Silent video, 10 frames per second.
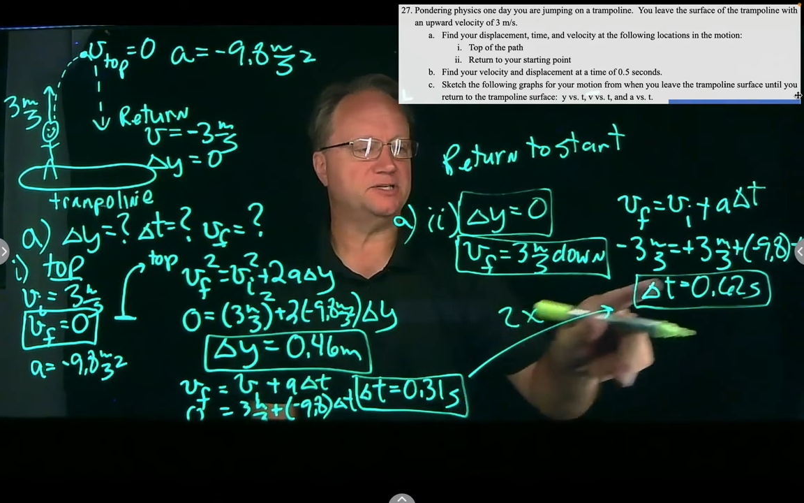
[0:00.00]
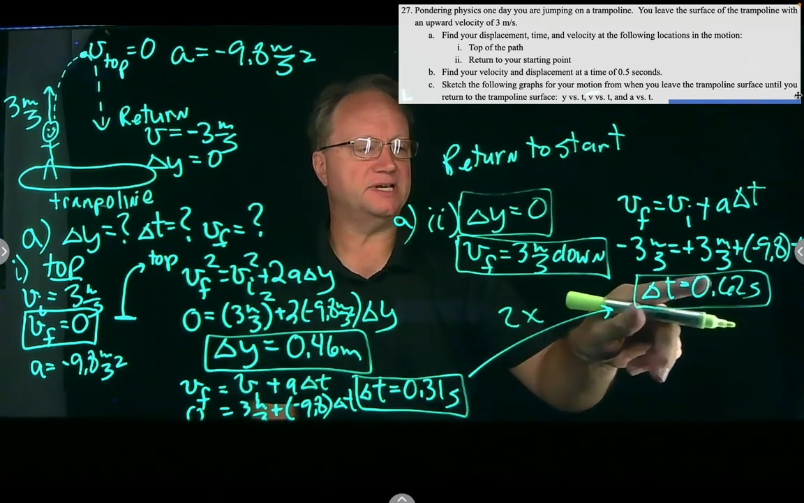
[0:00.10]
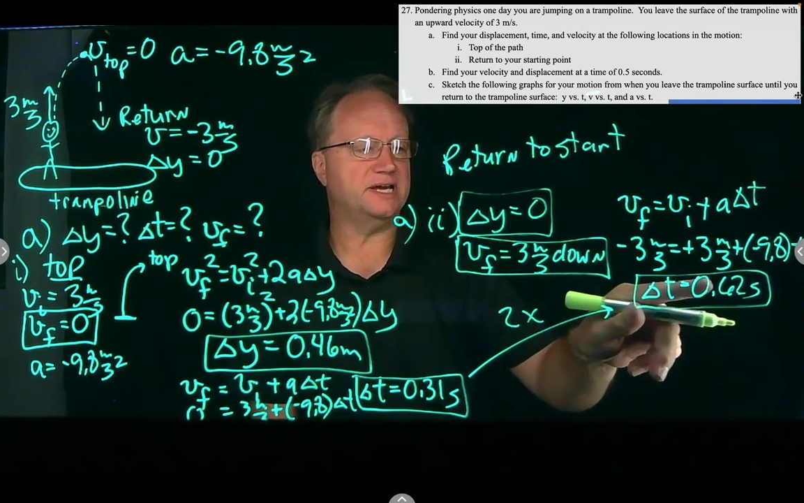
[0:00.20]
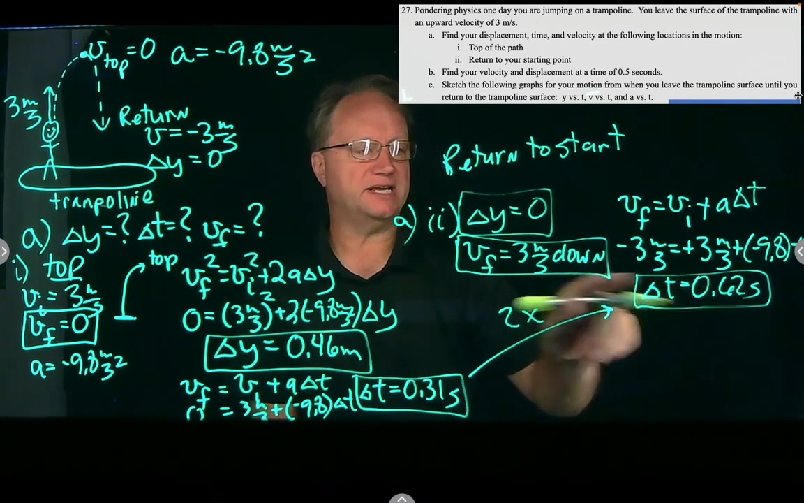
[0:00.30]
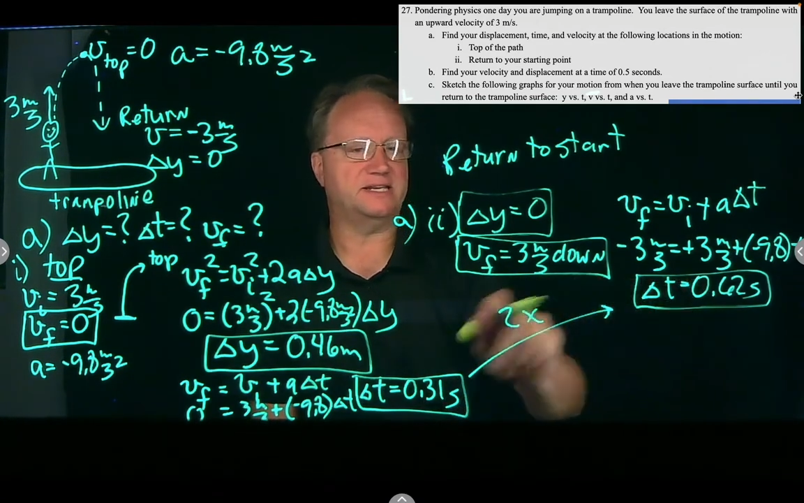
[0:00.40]

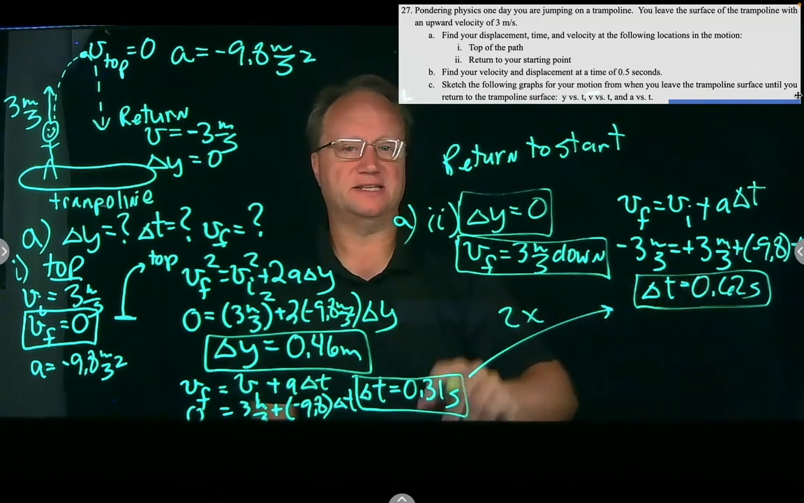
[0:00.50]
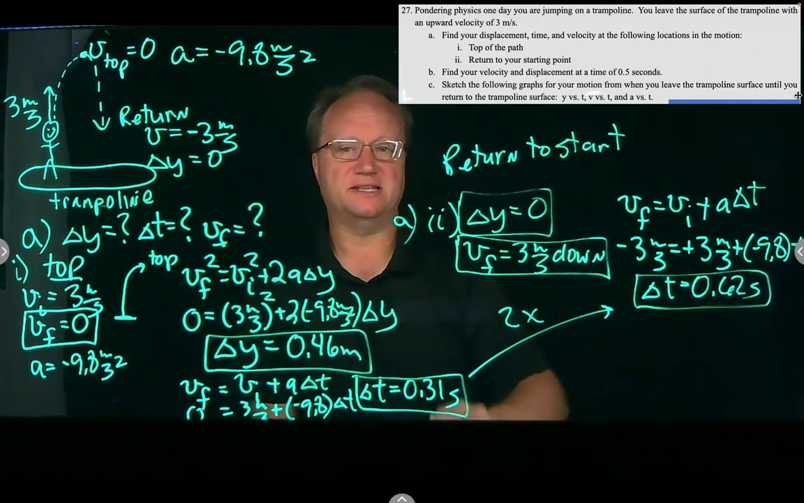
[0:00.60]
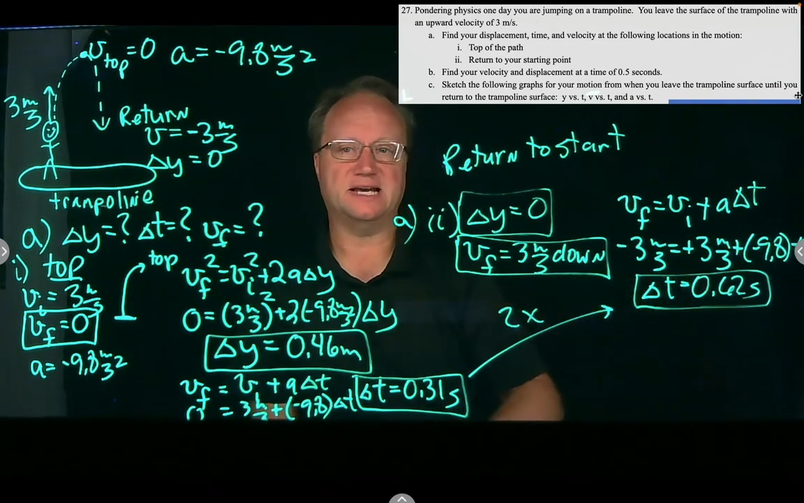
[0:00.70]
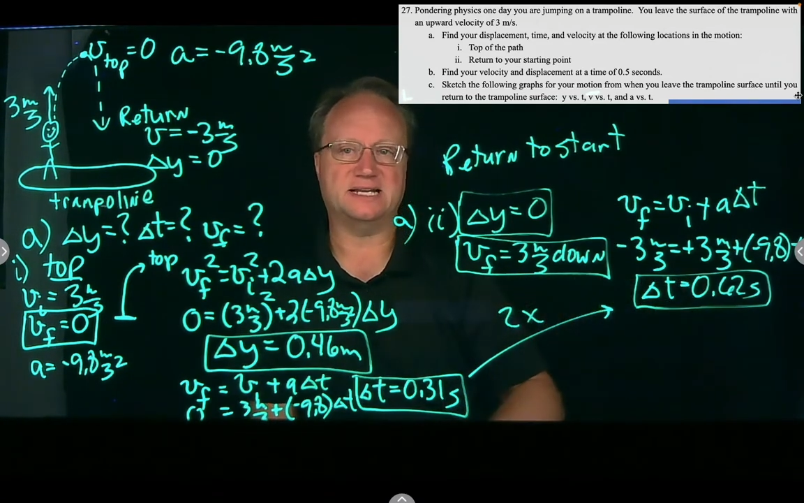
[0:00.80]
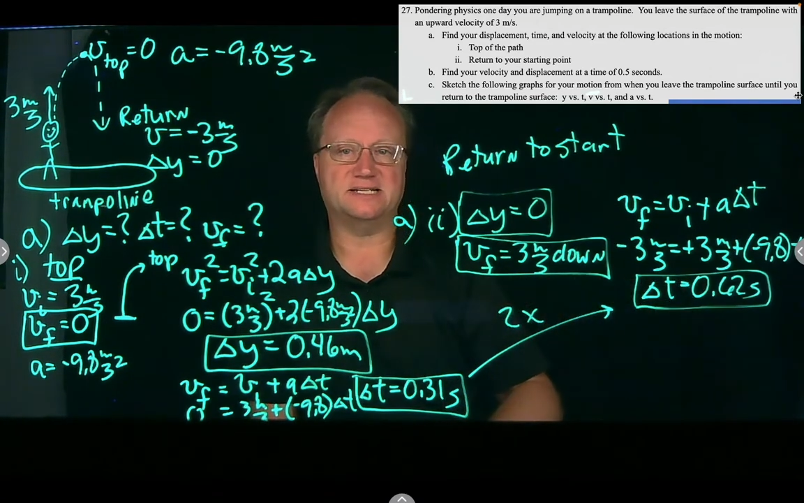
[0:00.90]
get
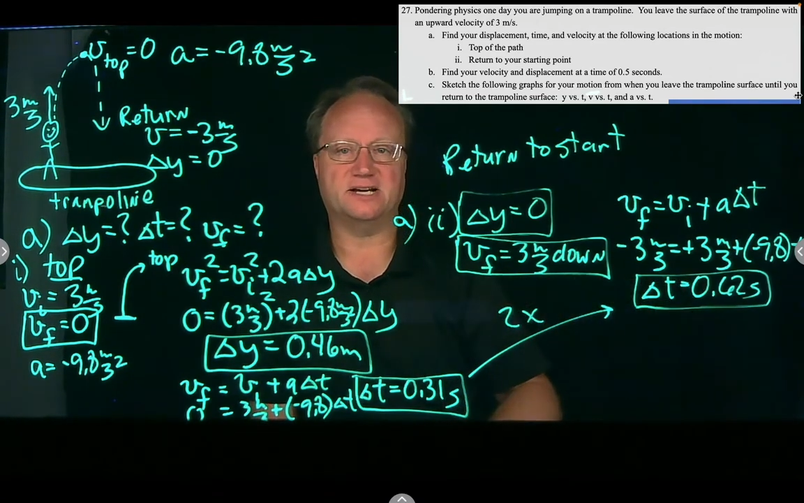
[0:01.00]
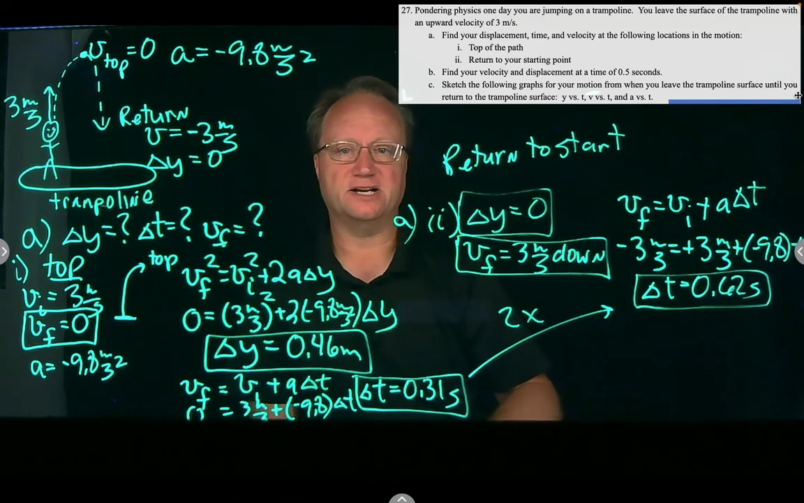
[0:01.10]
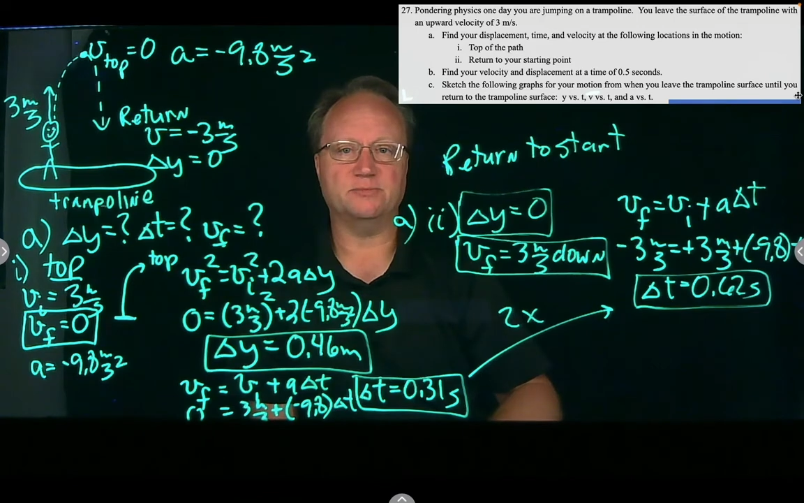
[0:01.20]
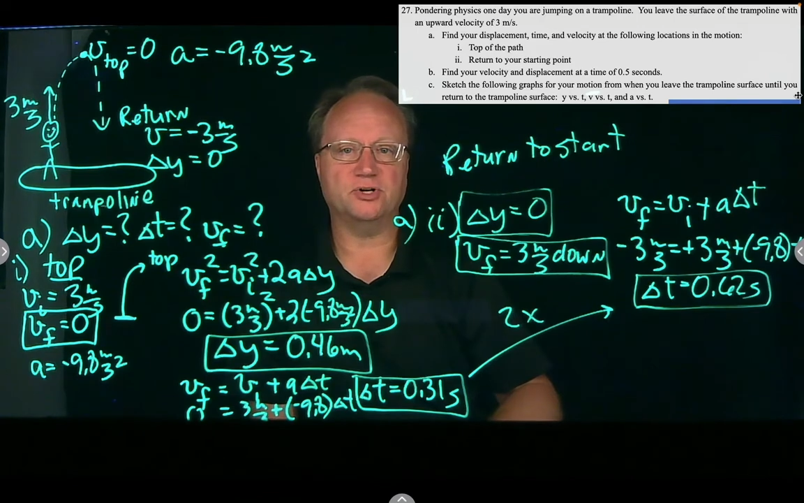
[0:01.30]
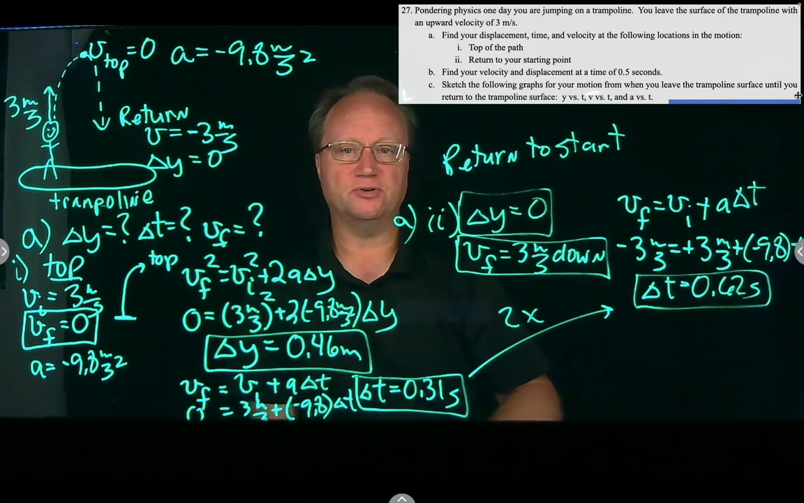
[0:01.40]
that
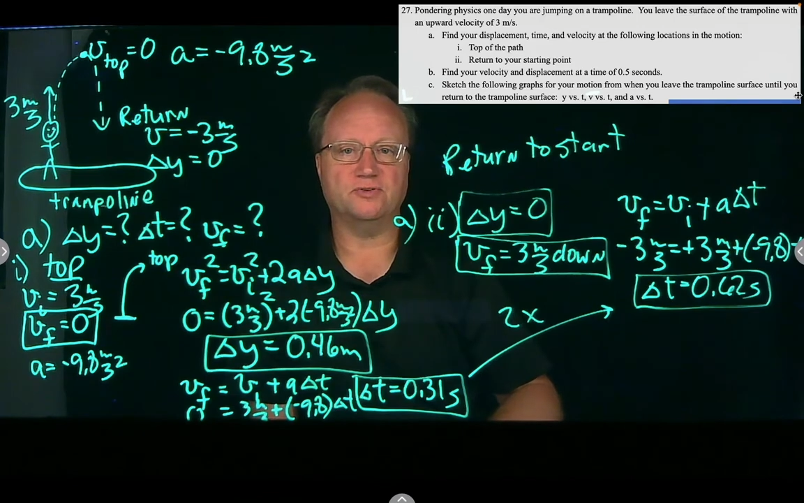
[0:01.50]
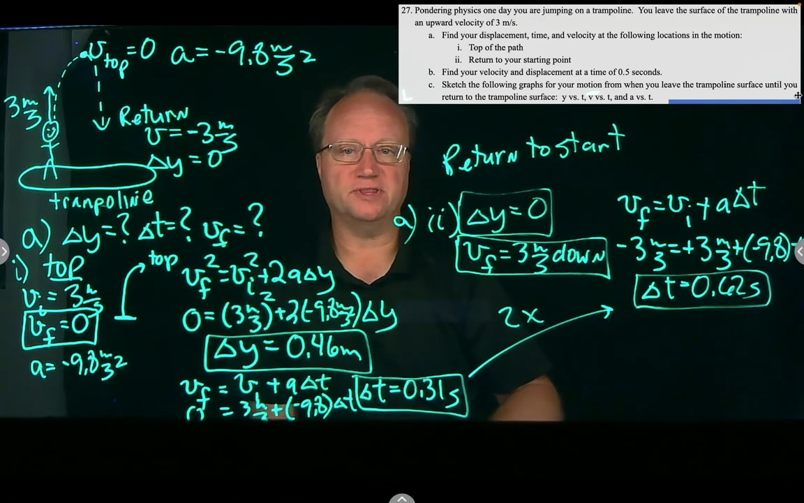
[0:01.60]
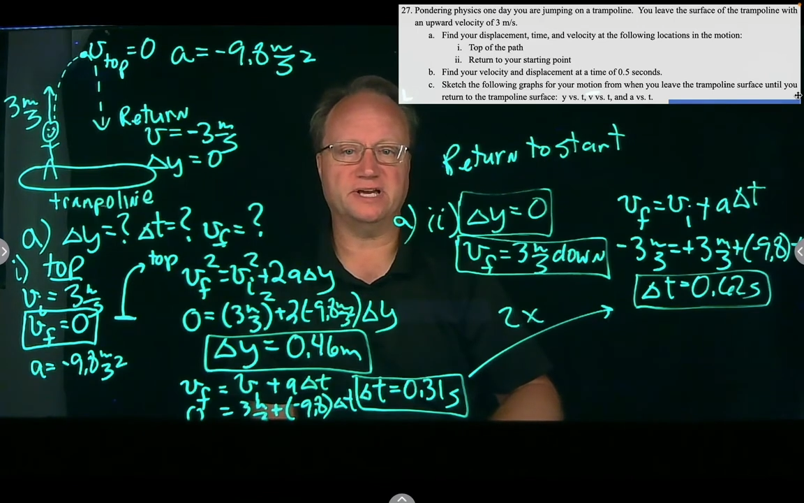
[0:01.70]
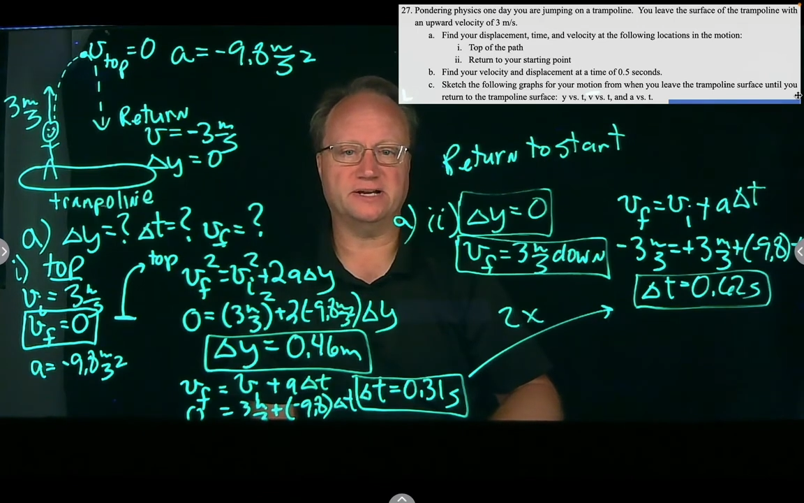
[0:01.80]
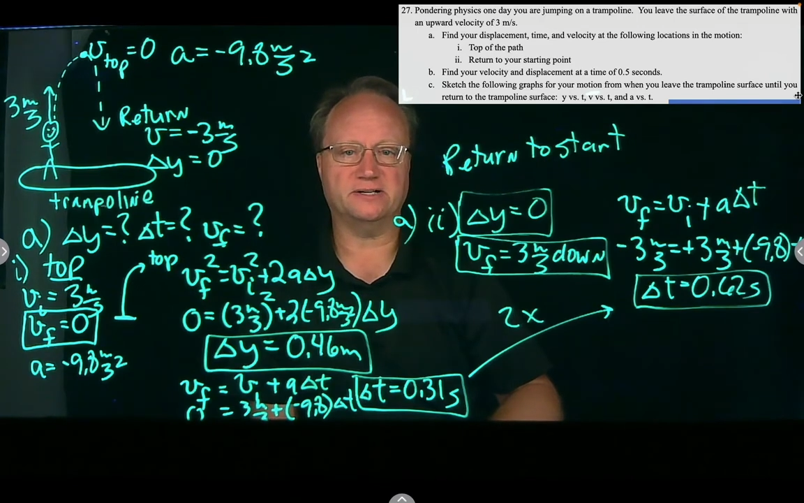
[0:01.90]
time over
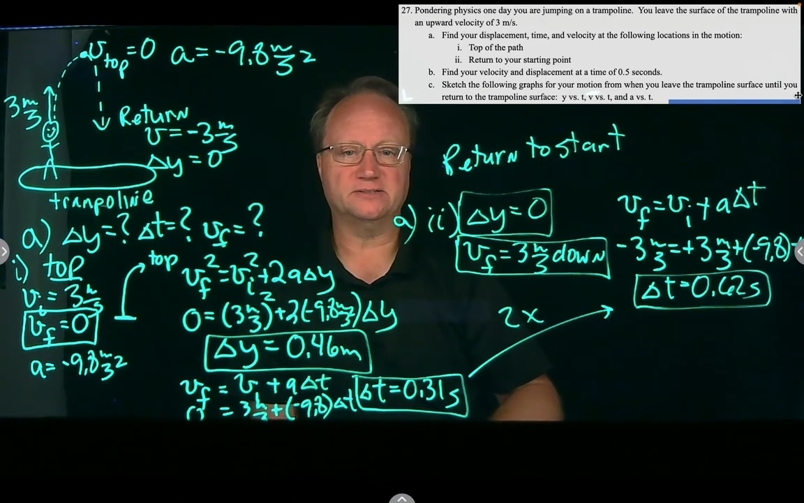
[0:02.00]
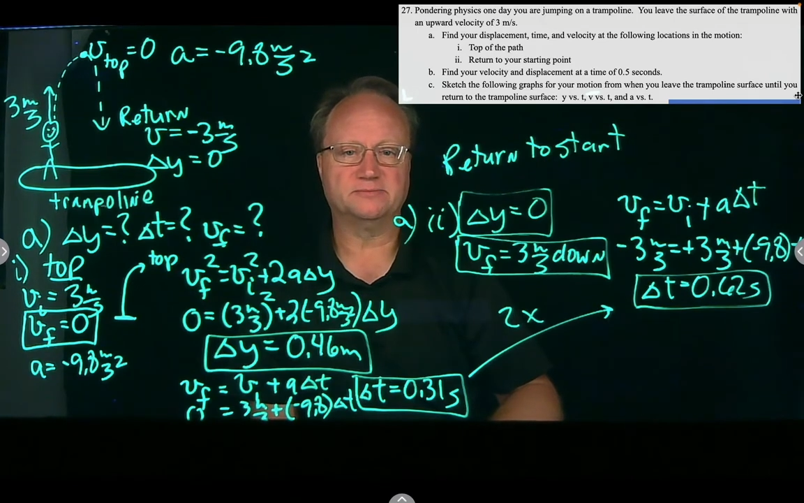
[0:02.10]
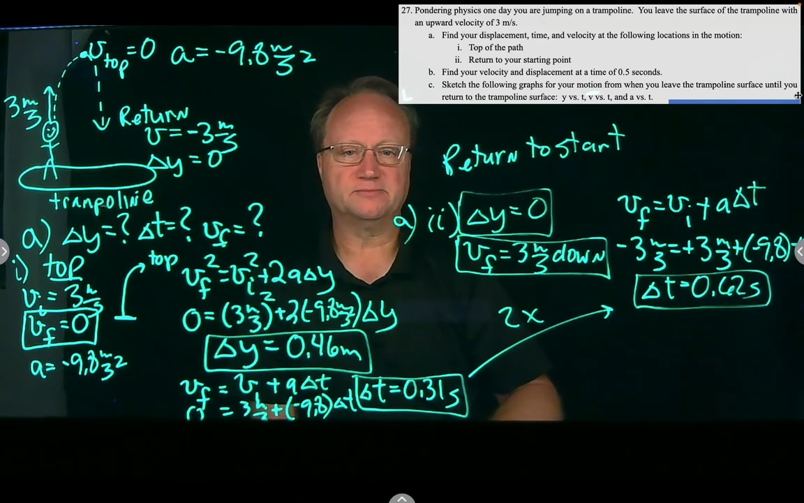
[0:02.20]
there.